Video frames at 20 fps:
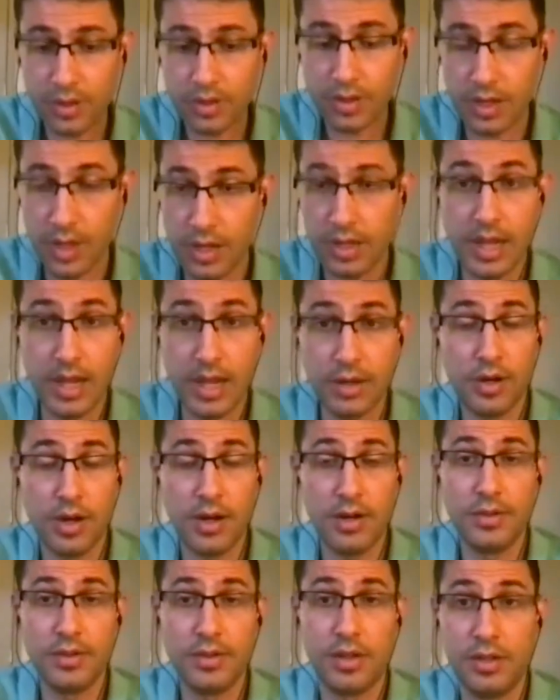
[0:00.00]
again,
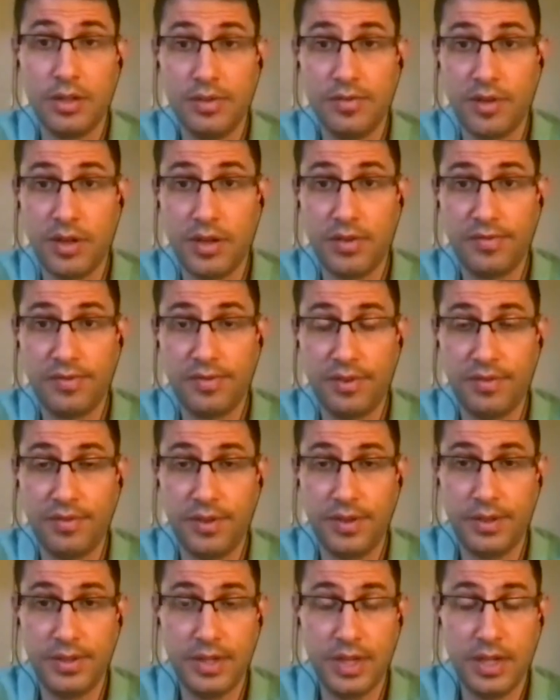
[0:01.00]
credits all involved for
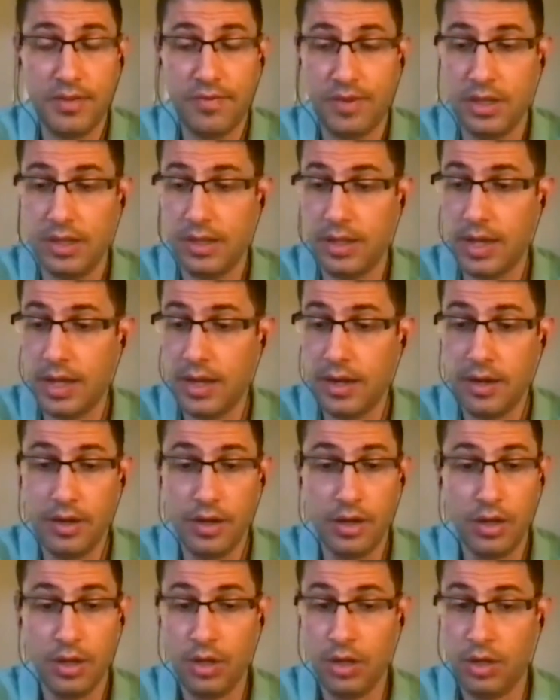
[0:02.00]
the safety in that. And
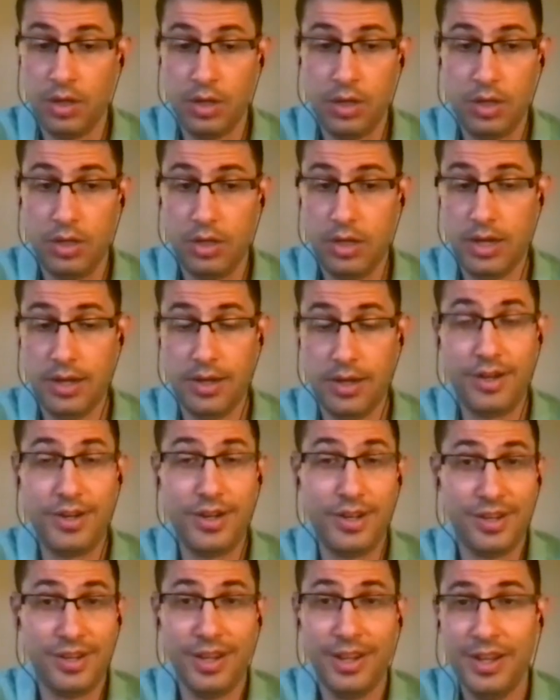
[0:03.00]
yeah,
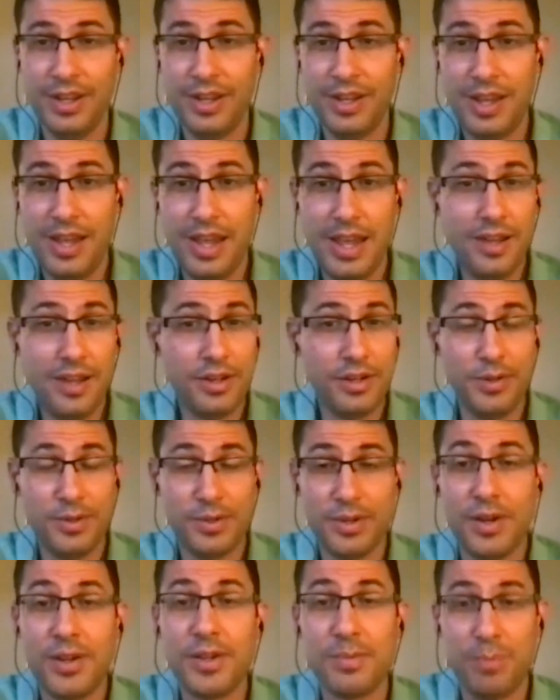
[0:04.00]
just you hate close
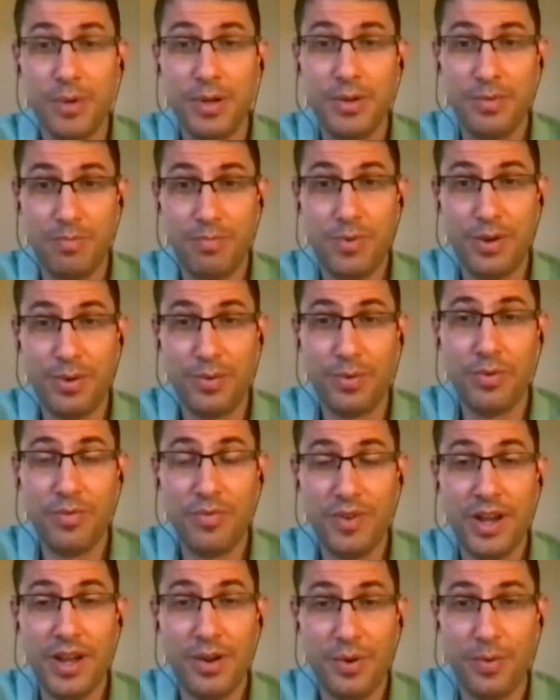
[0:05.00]
calls, but we've
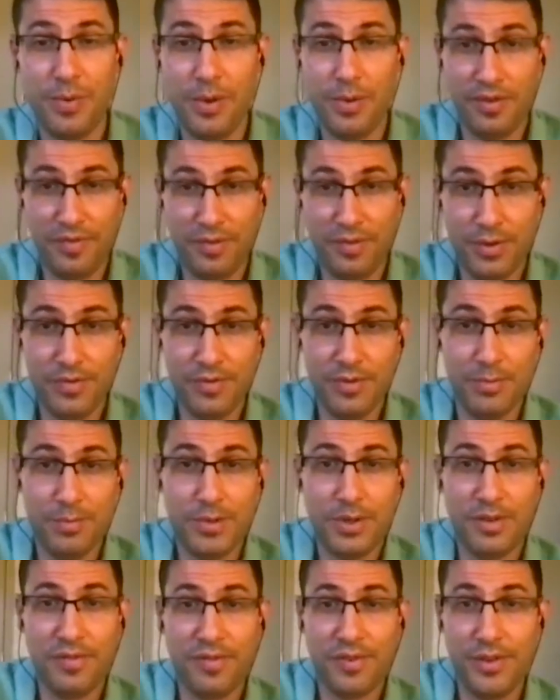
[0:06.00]
gotten away with a few of them
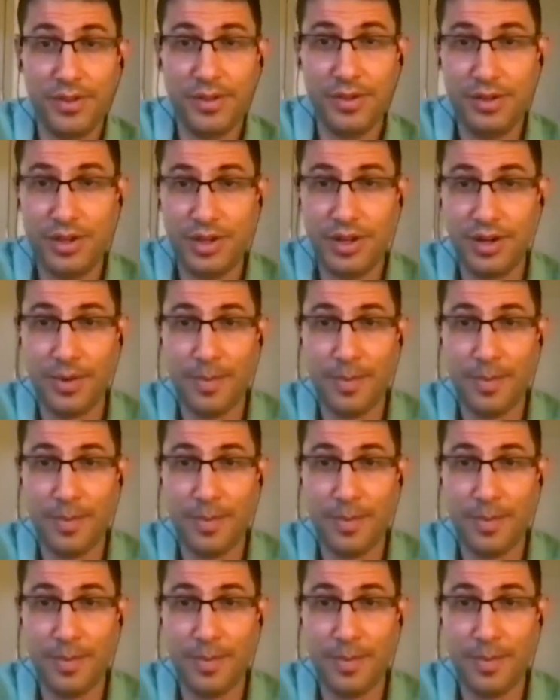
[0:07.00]
so far this year.